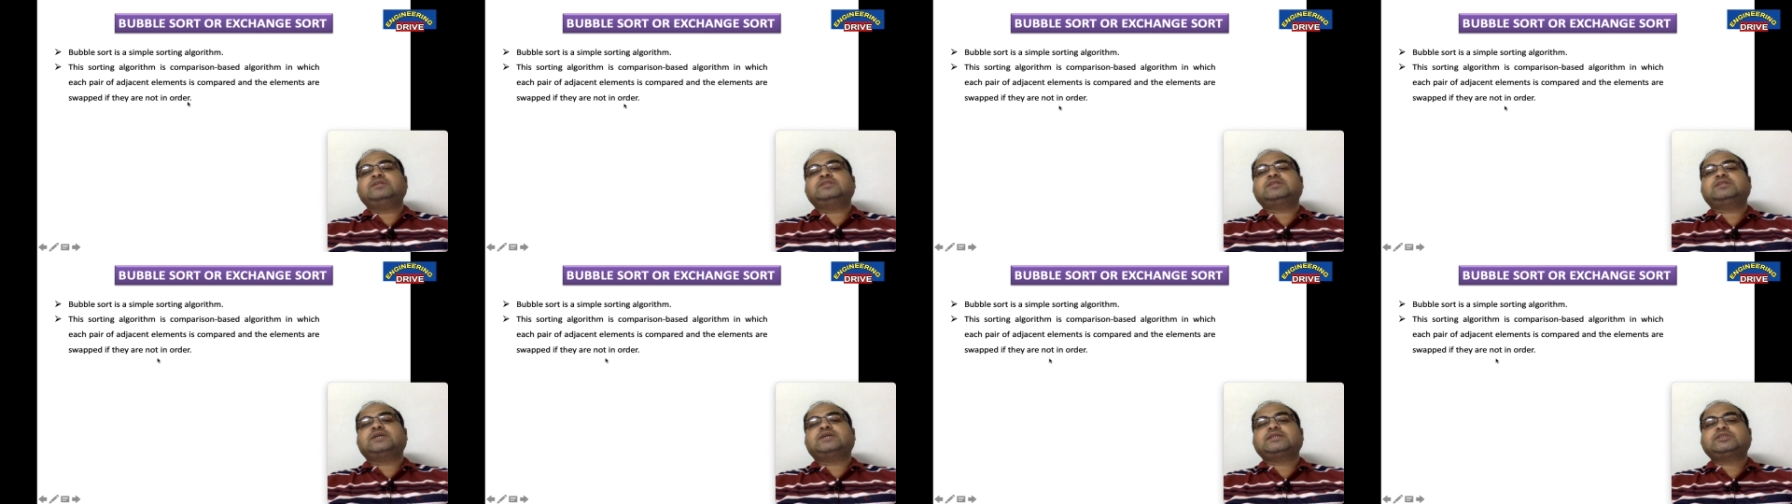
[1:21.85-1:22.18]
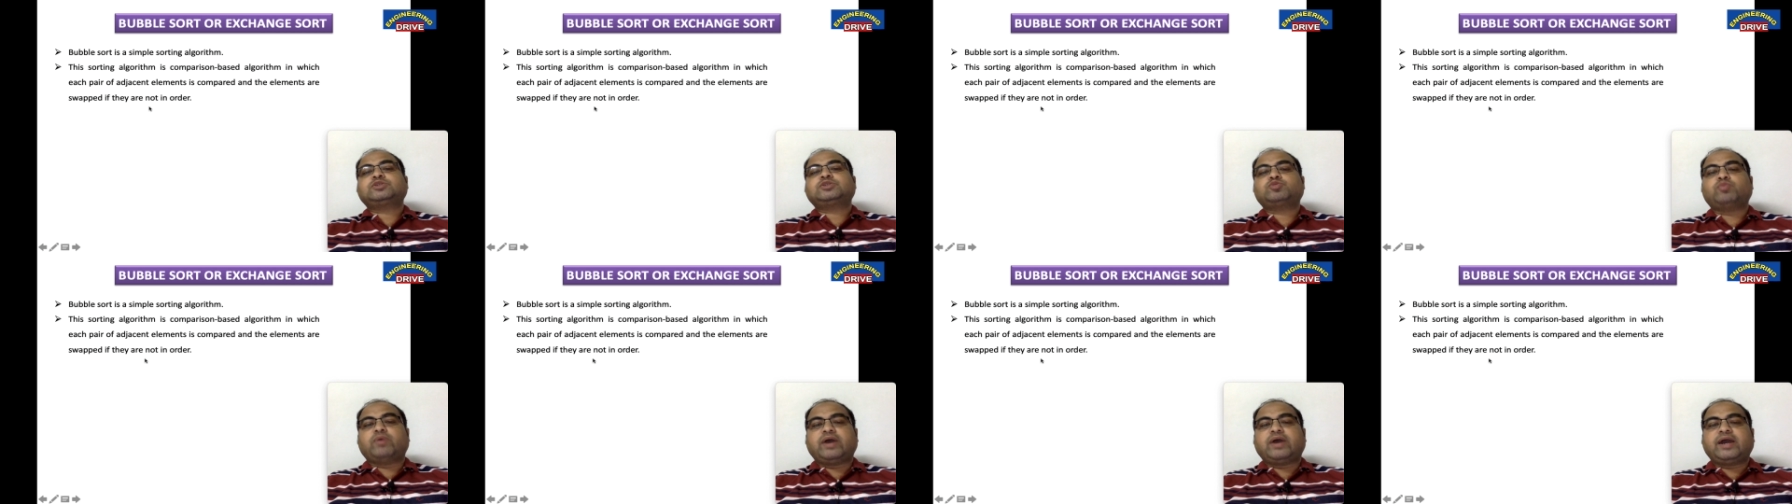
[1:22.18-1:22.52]
are
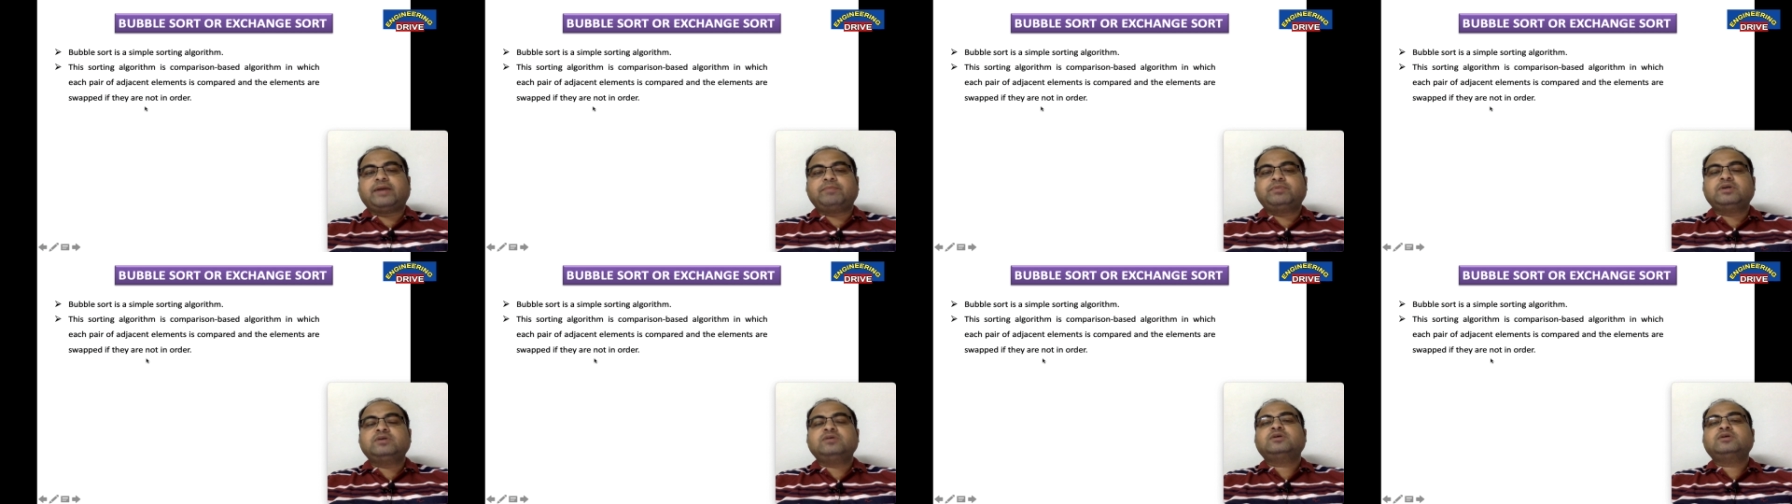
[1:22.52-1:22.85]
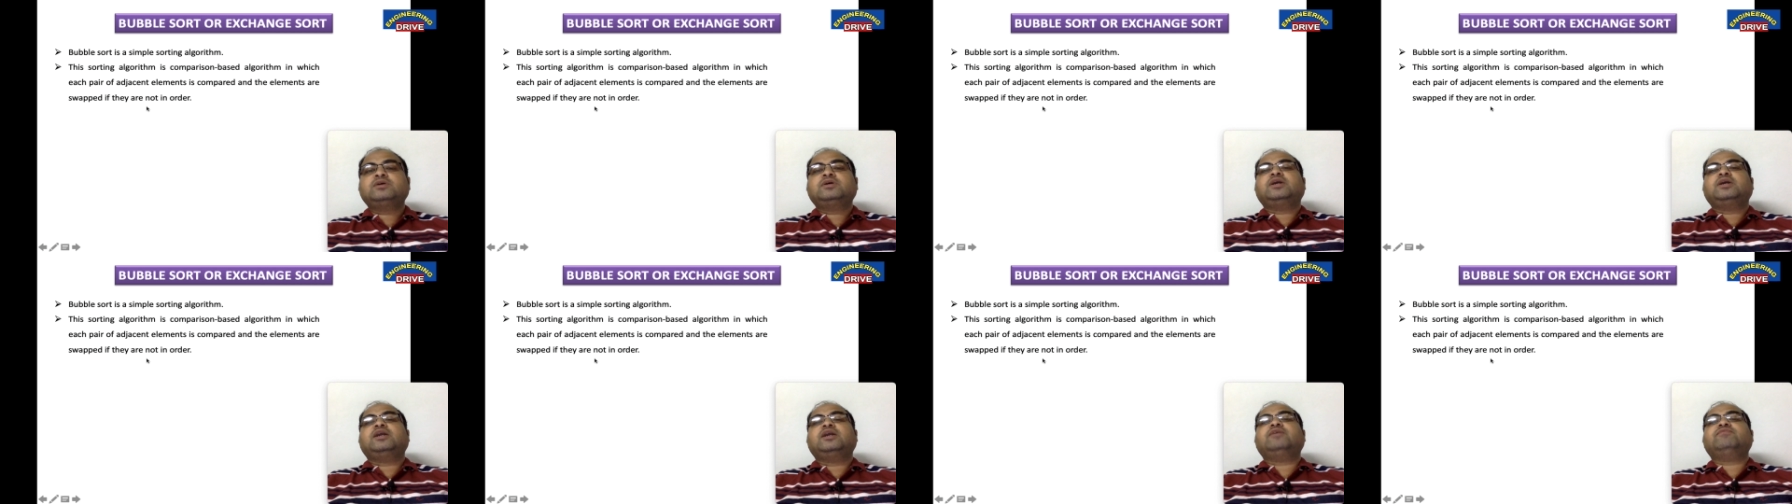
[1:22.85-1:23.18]
swapped
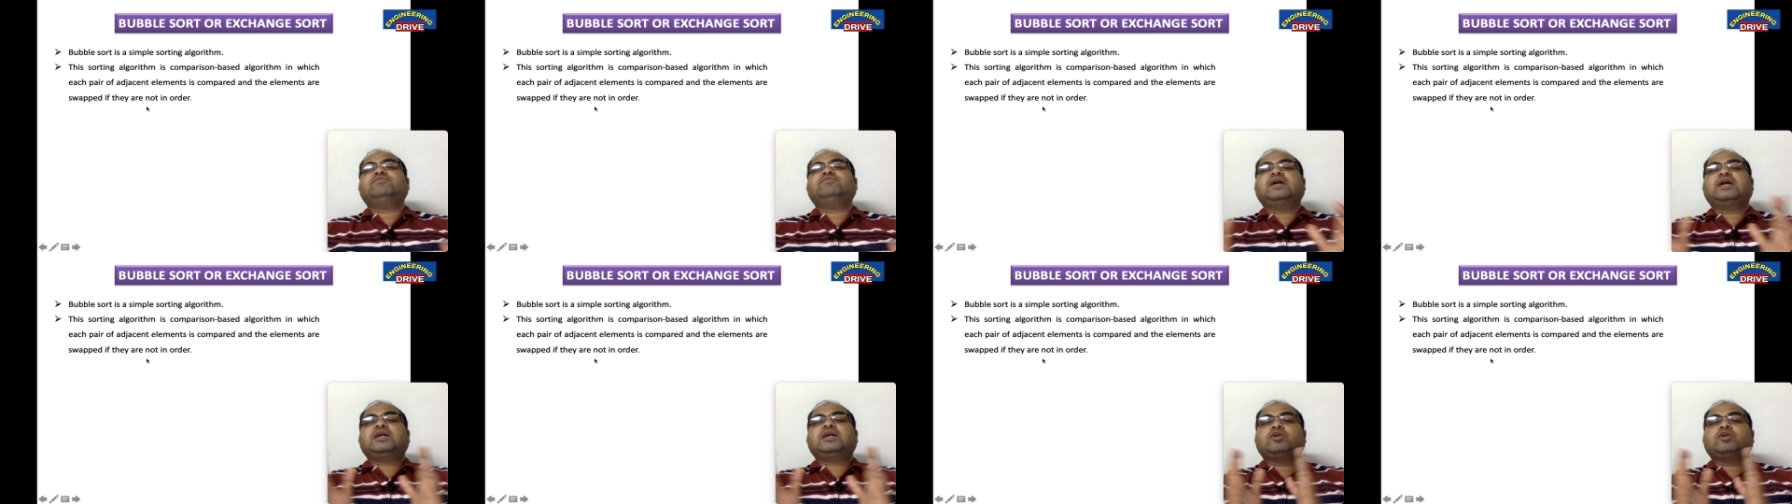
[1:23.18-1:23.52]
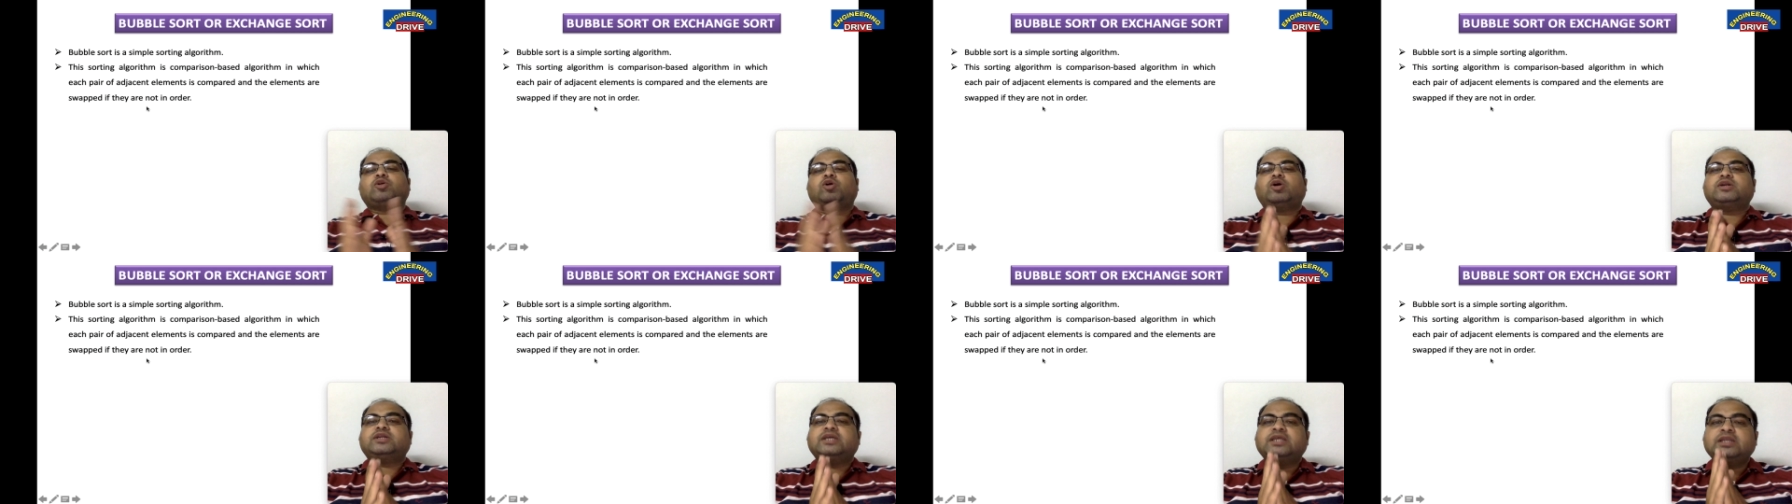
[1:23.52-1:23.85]
if they are
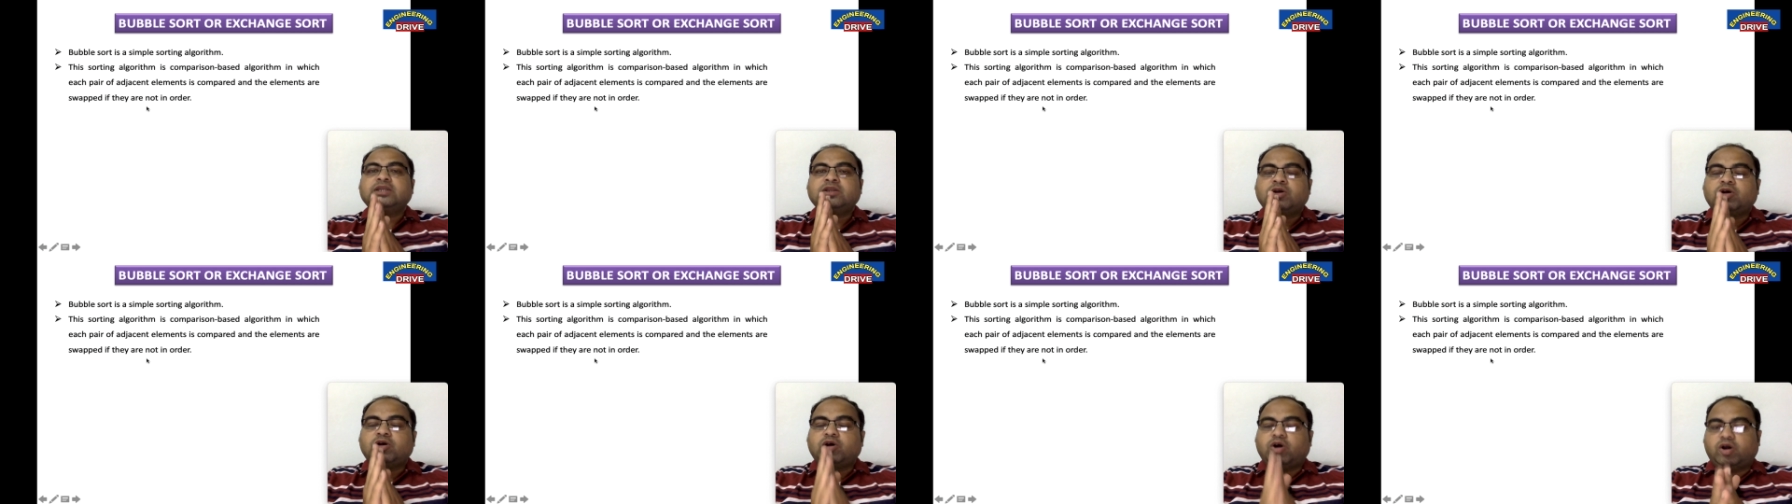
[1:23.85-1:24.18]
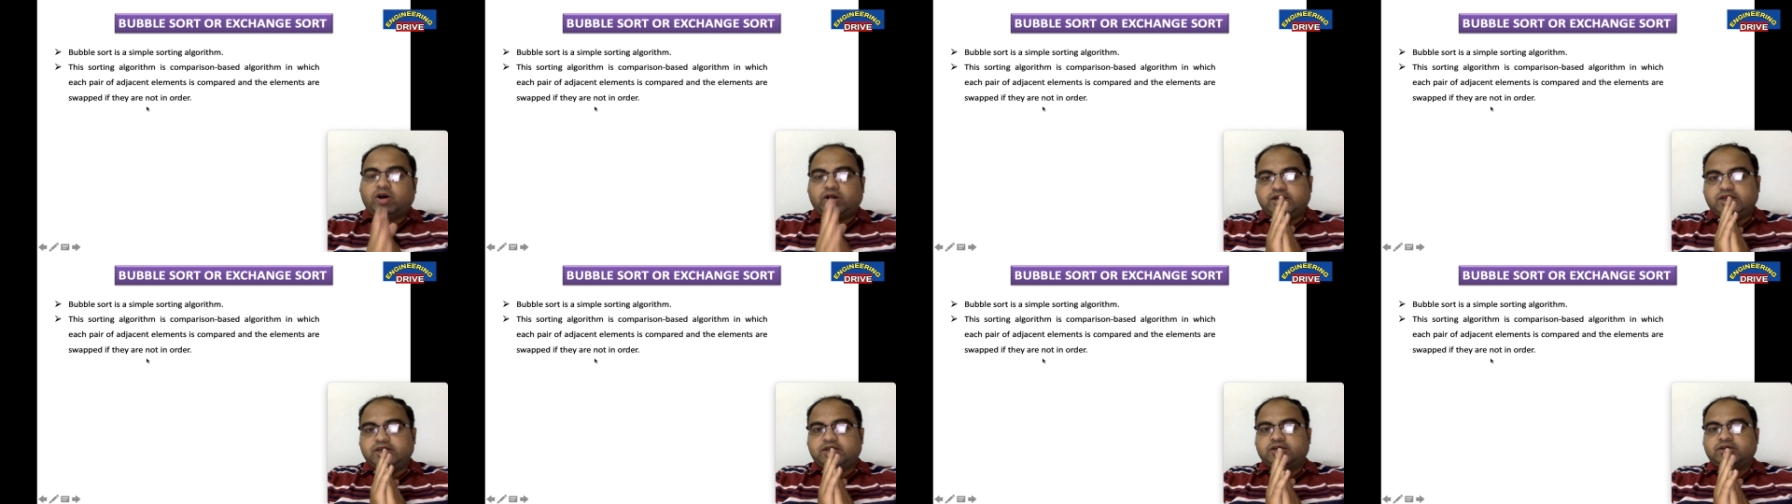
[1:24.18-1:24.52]
not in
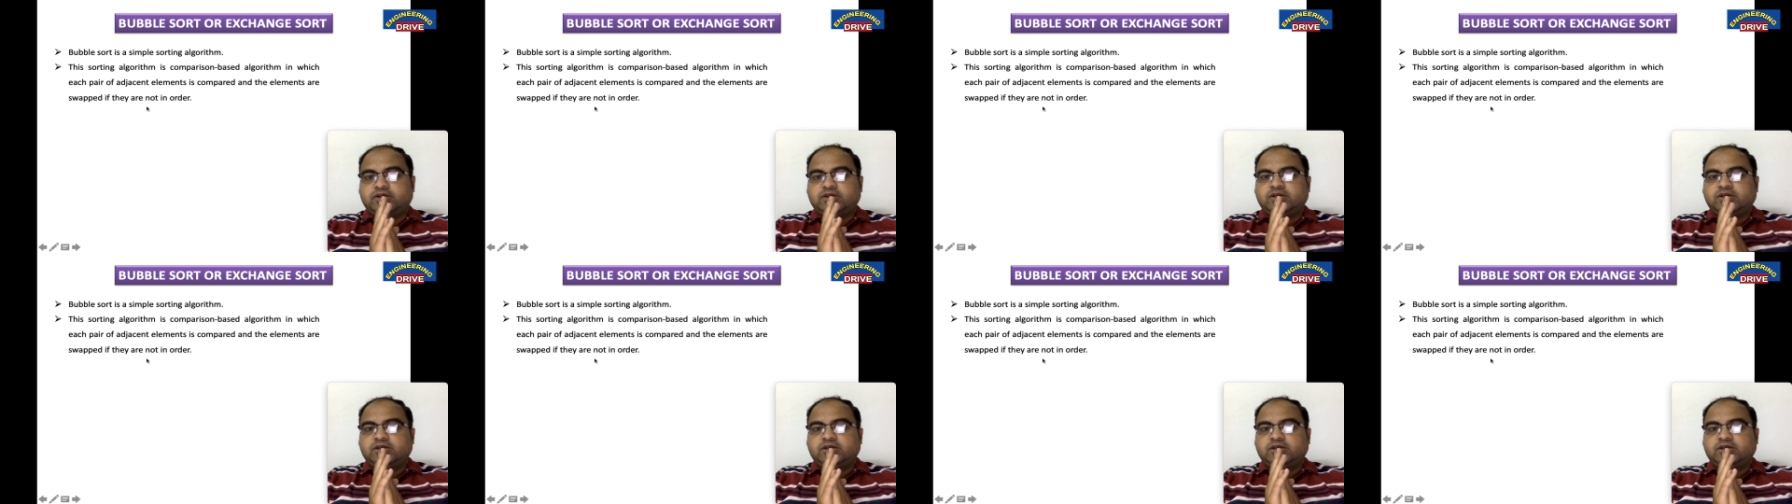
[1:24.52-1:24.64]
order.